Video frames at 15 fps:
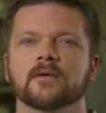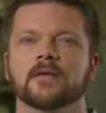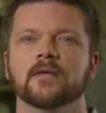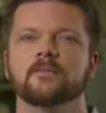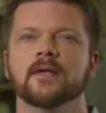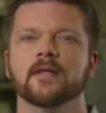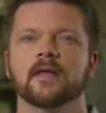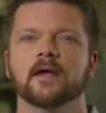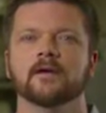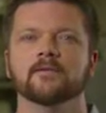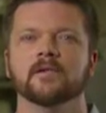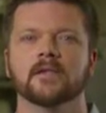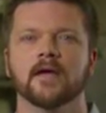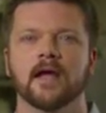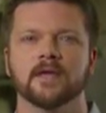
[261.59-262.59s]
could be left
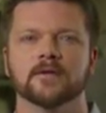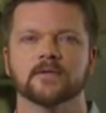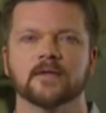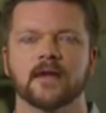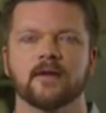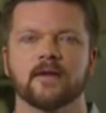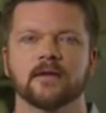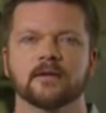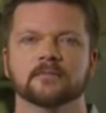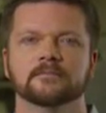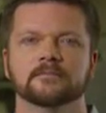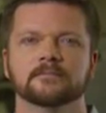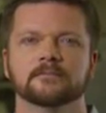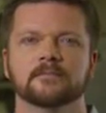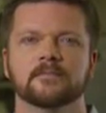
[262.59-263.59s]
in the hazard area.
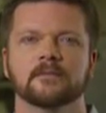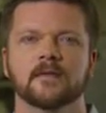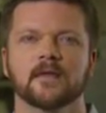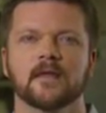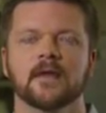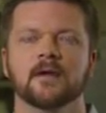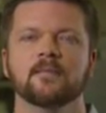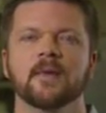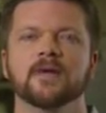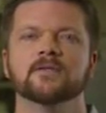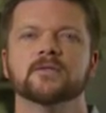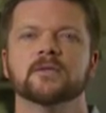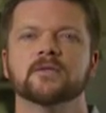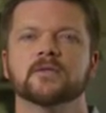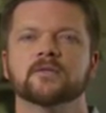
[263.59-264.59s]
Make
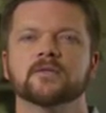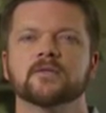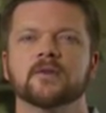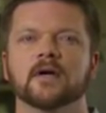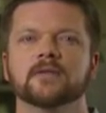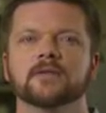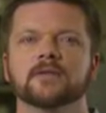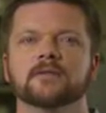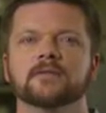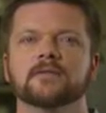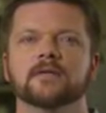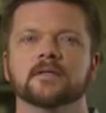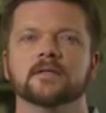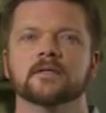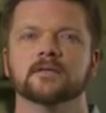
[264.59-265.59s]
certain obstructions
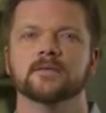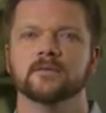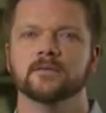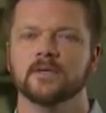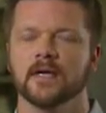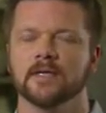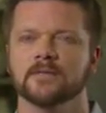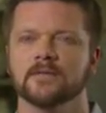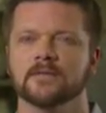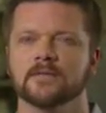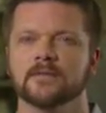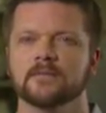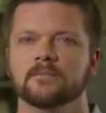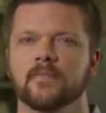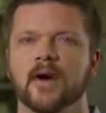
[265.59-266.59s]
such as
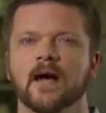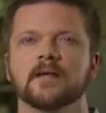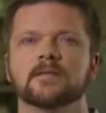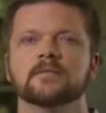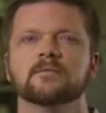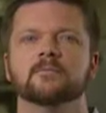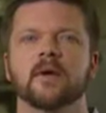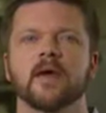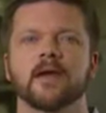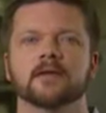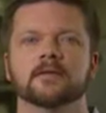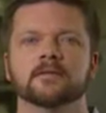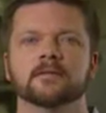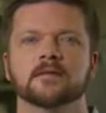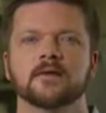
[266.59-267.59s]
utensils, pots,
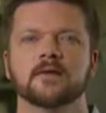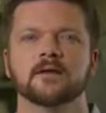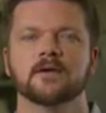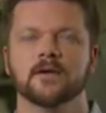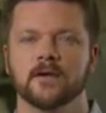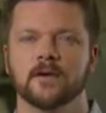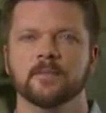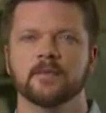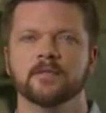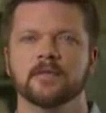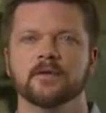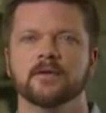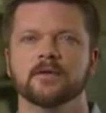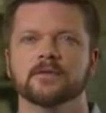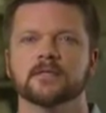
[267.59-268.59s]
pans, cooking
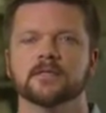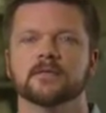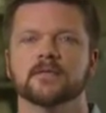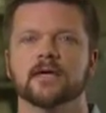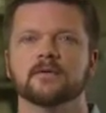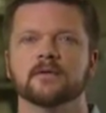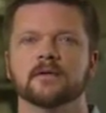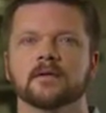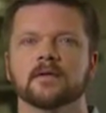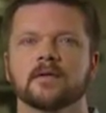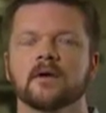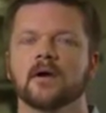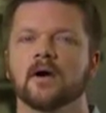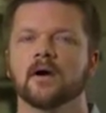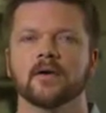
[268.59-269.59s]
materials, etc.
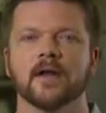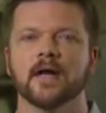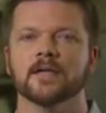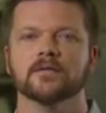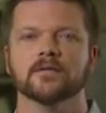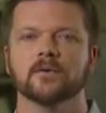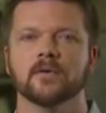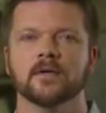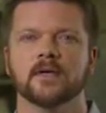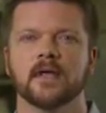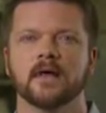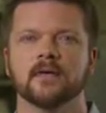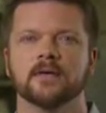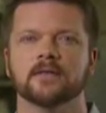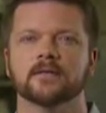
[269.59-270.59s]
are not stored in
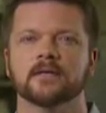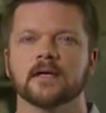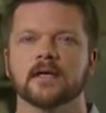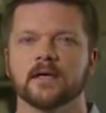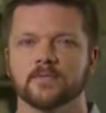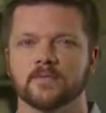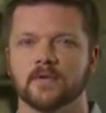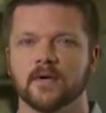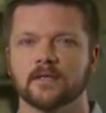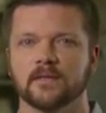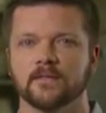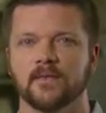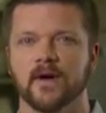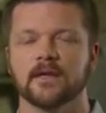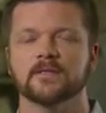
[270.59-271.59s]
areas that can obstruct
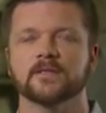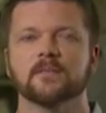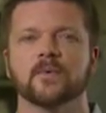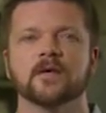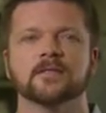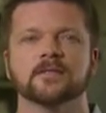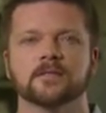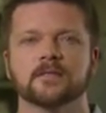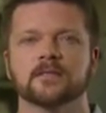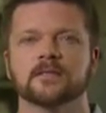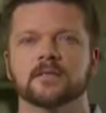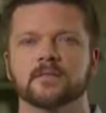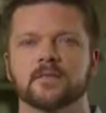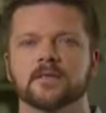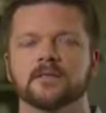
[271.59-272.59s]
the fire suppression
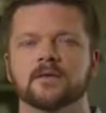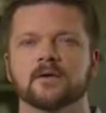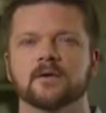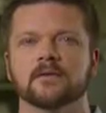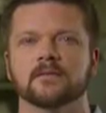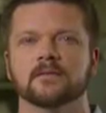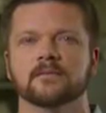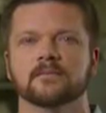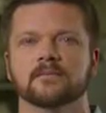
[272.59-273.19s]
system discharge.